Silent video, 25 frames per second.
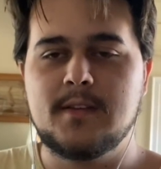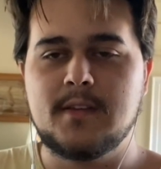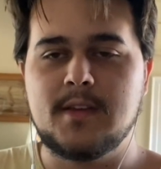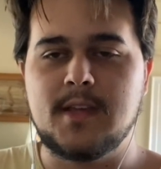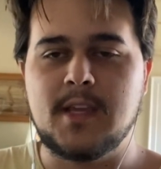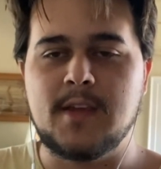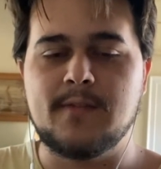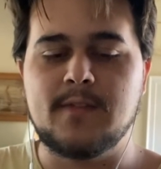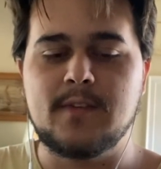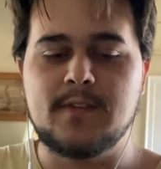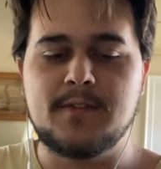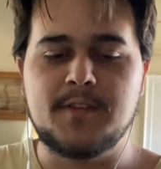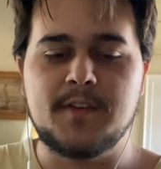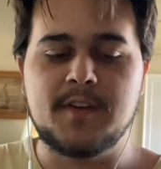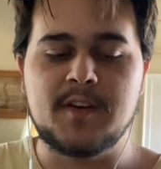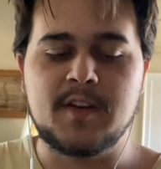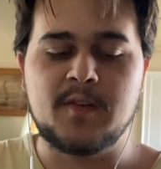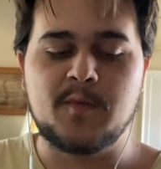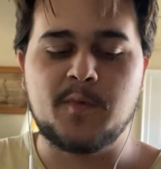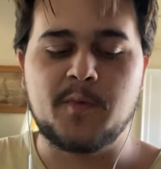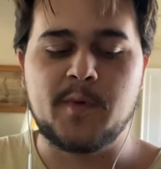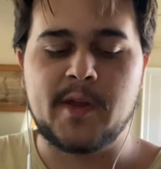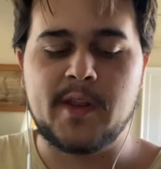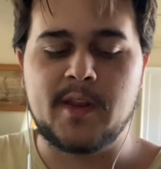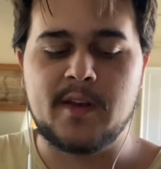Even if you
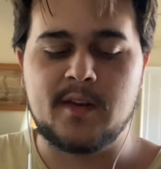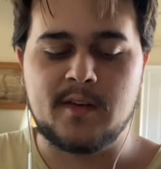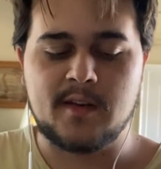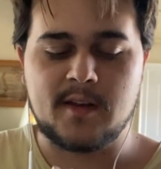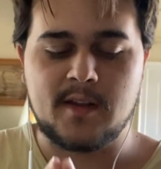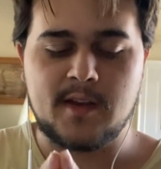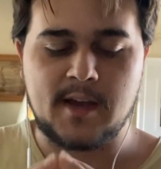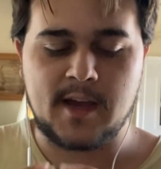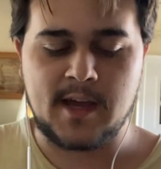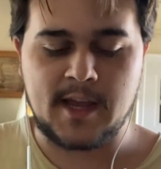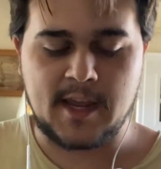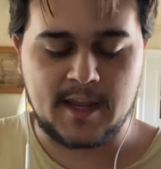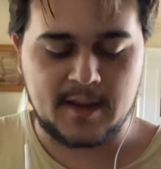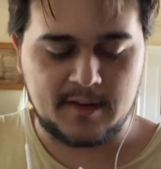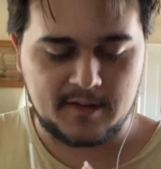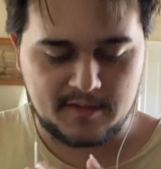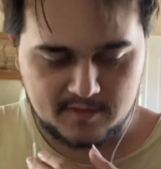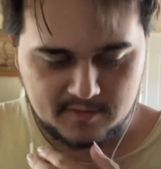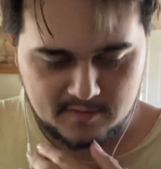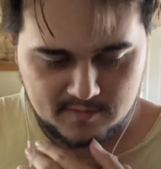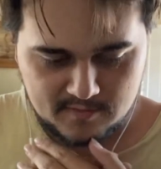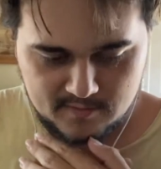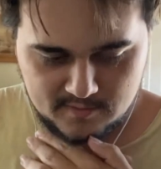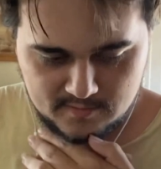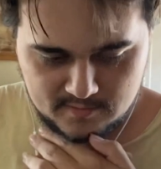didn't win, I
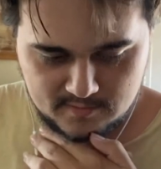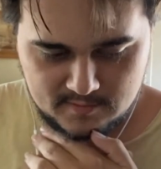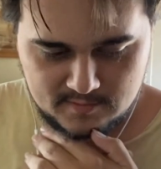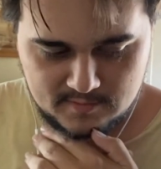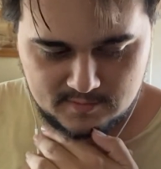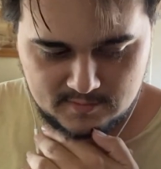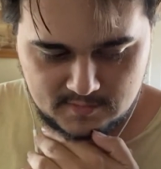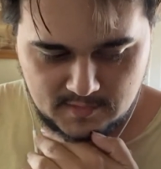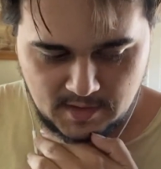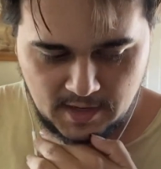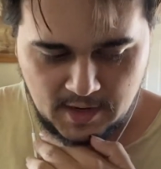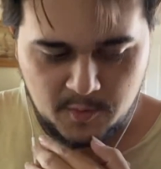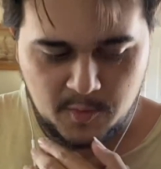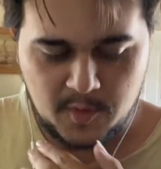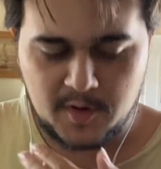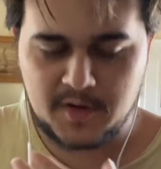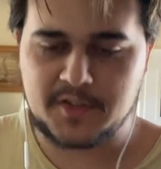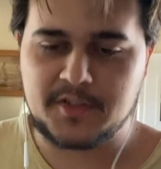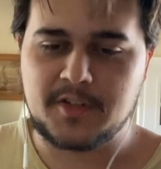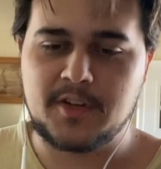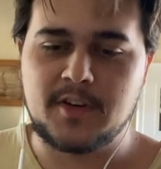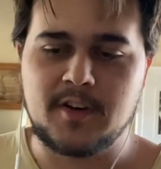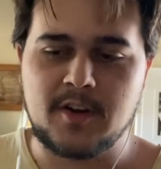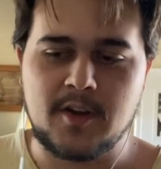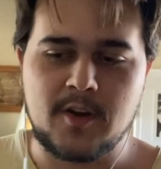I
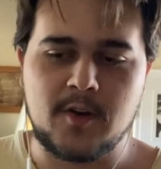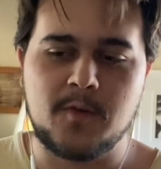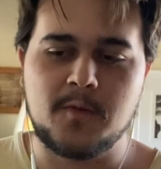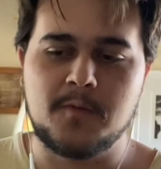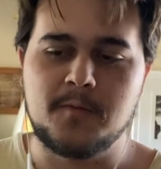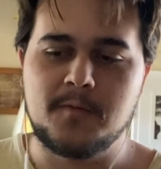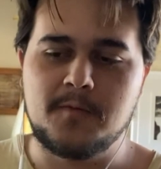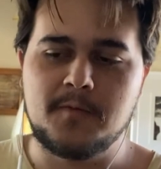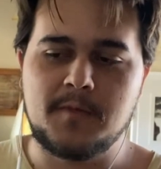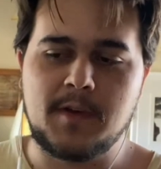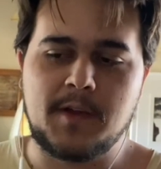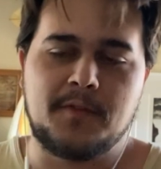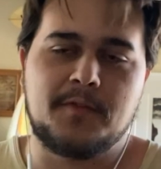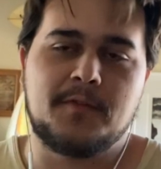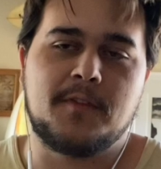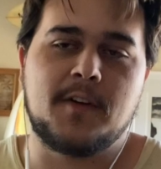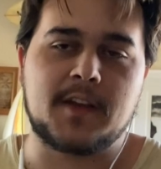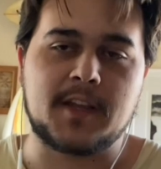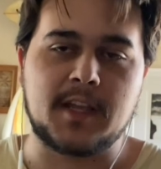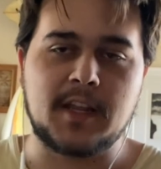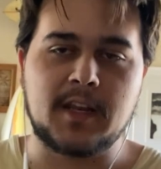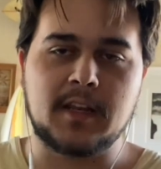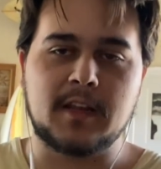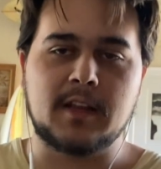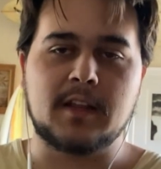want you to know I
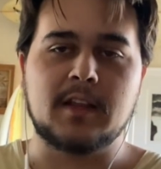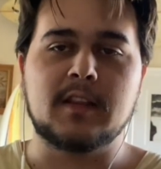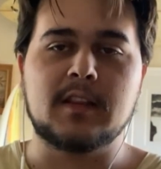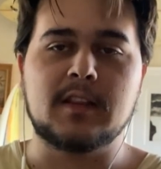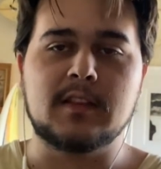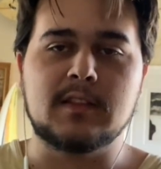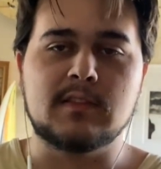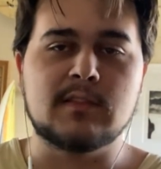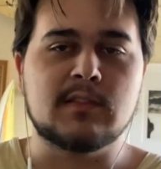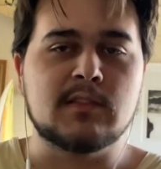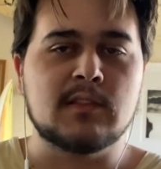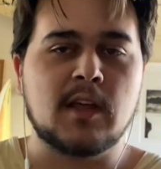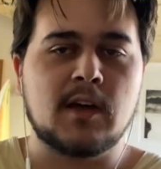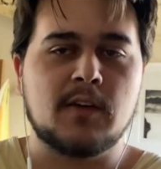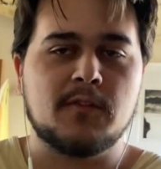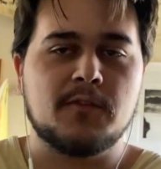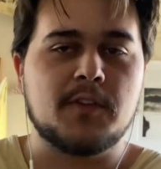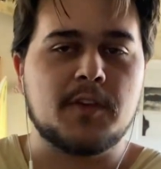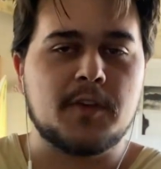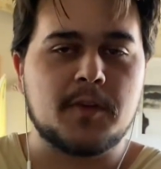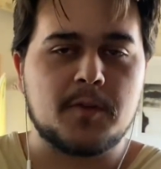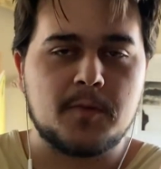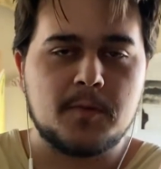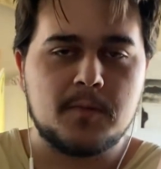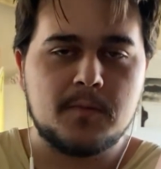fucking love
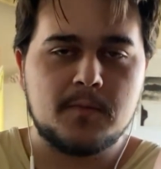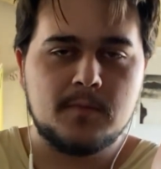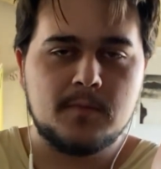you.